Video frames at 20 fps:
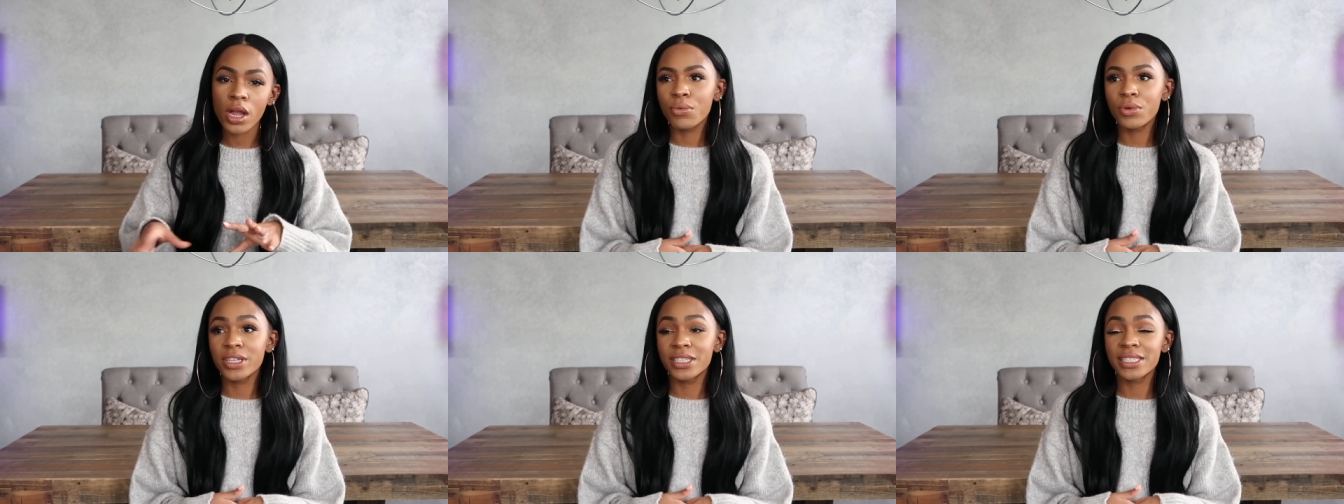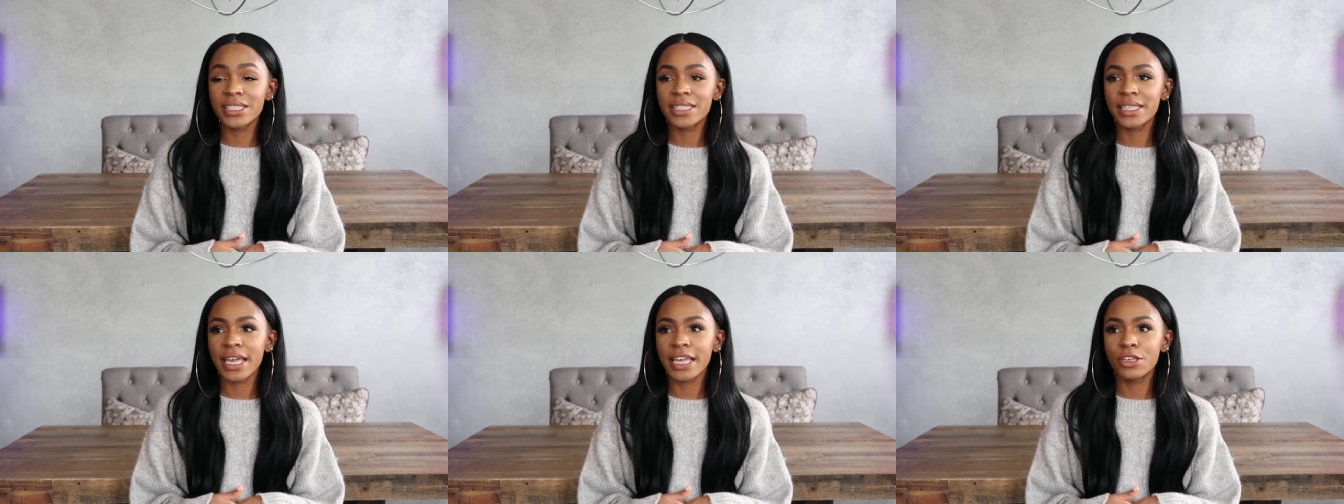I
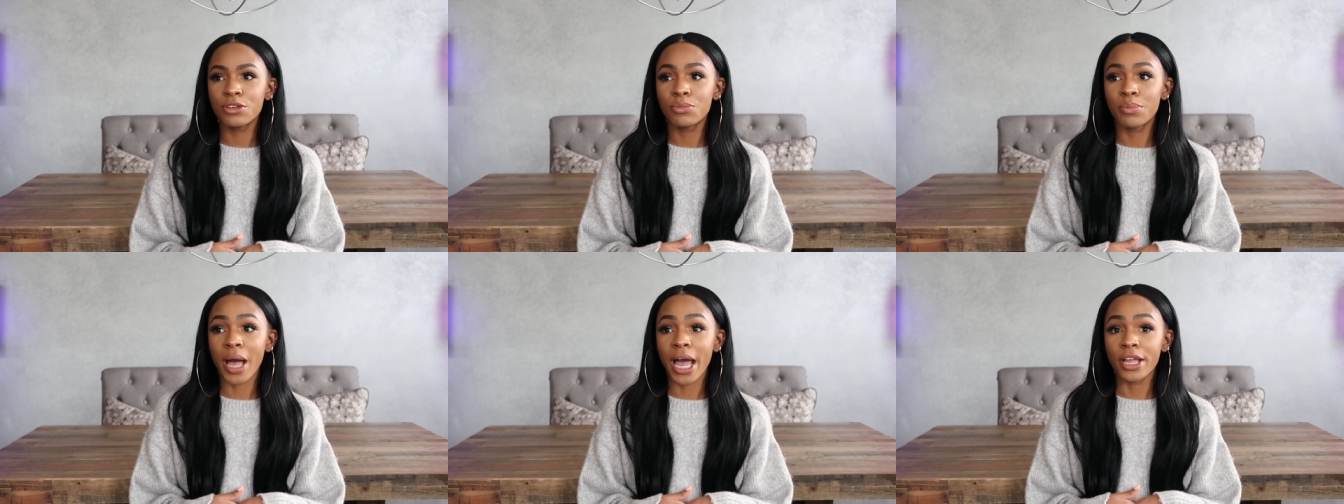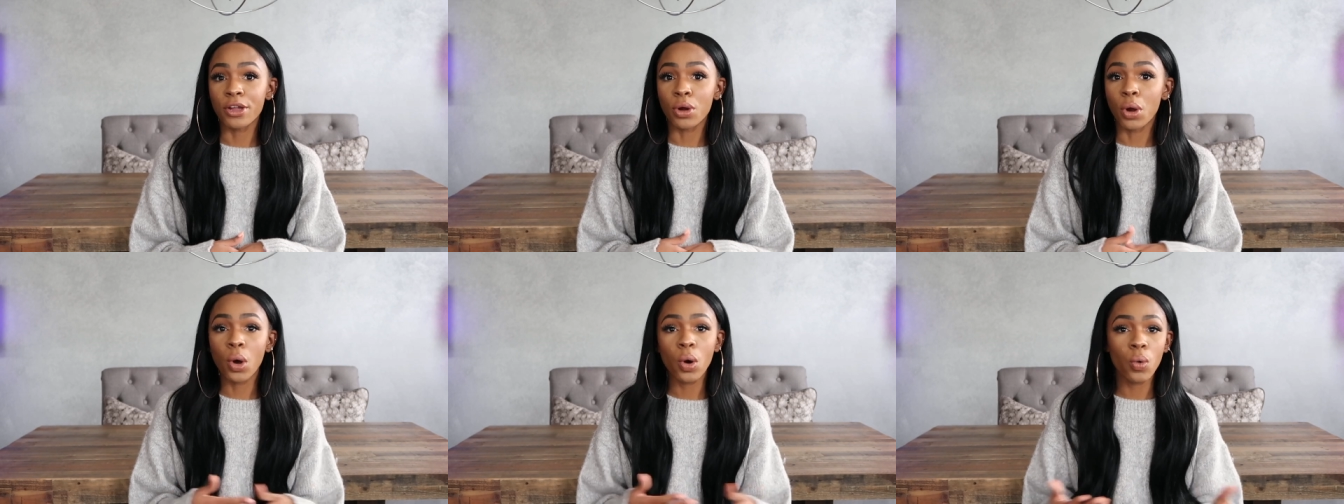wouldn't say you buy
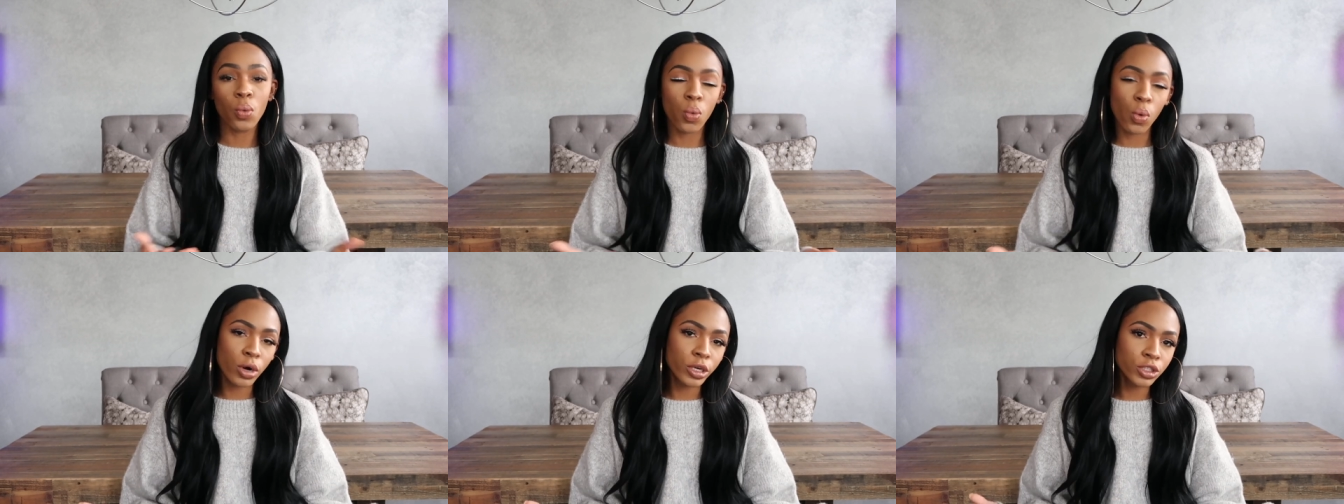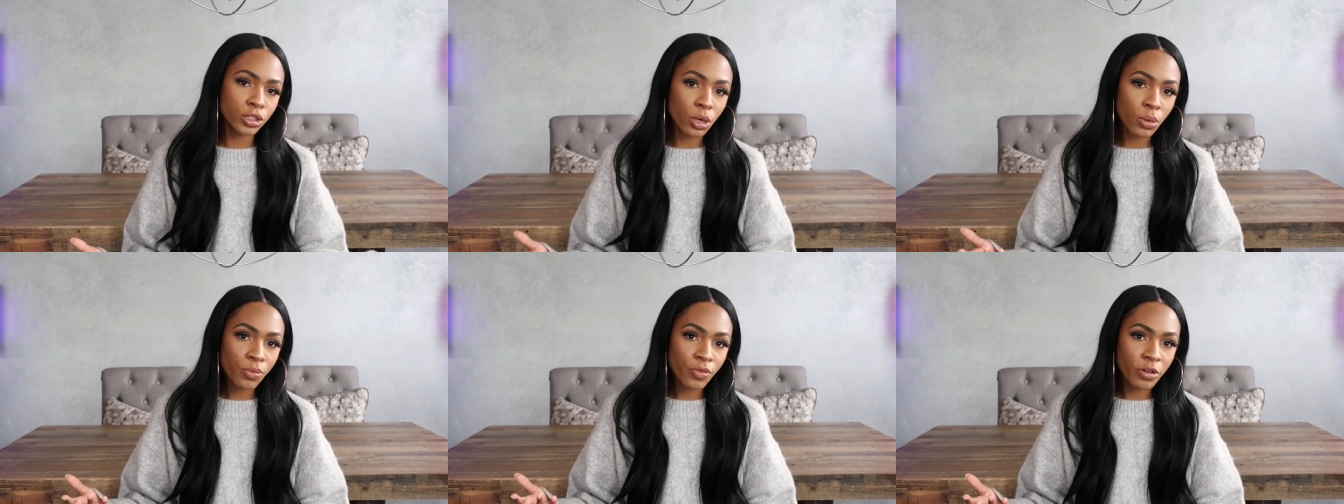your whole
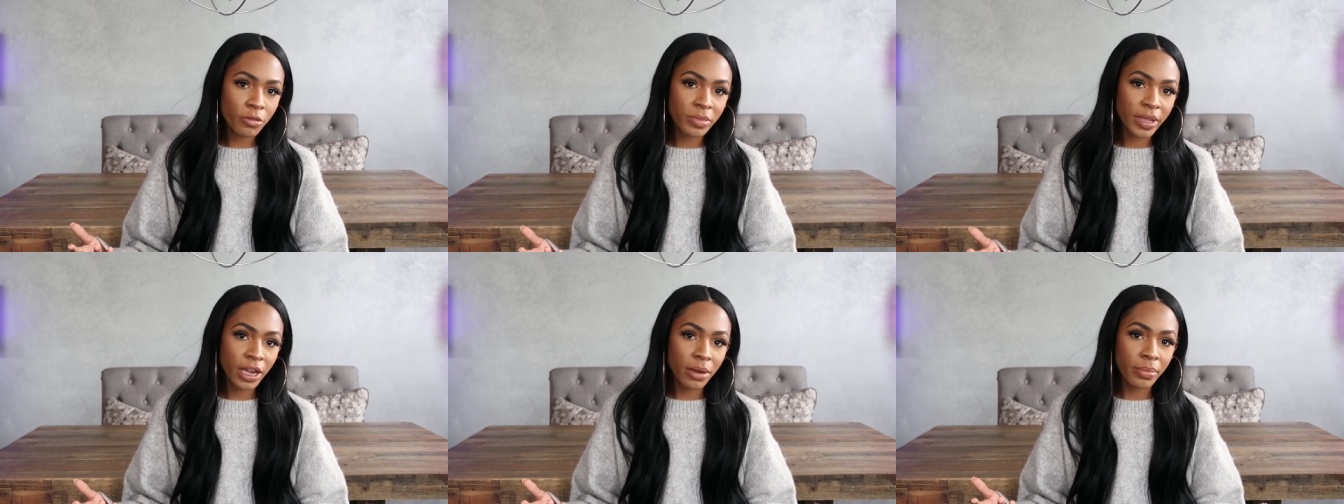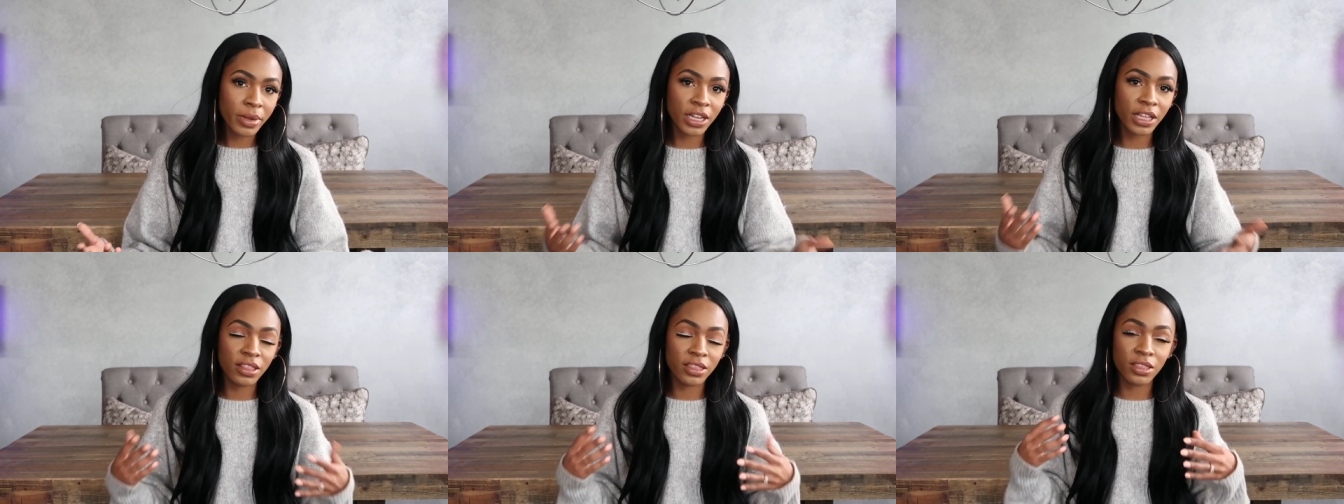wardrobe from there,
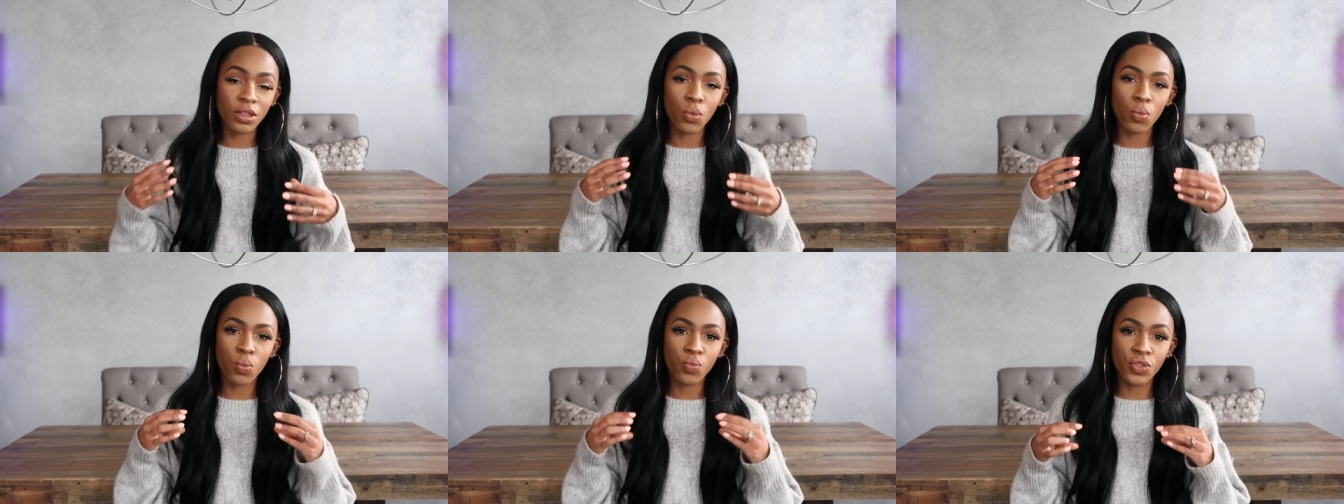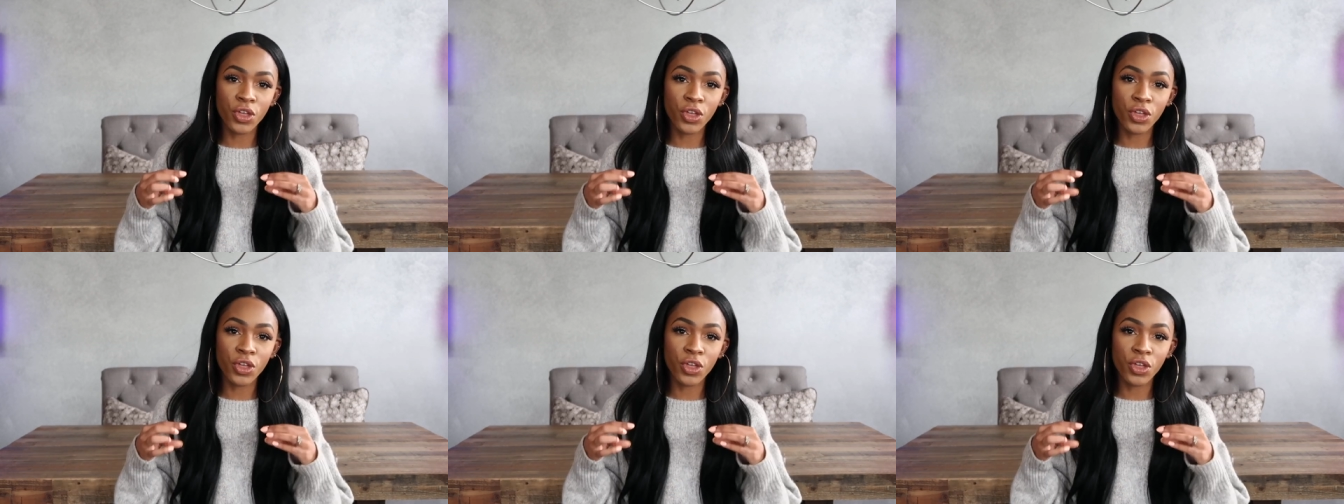but the,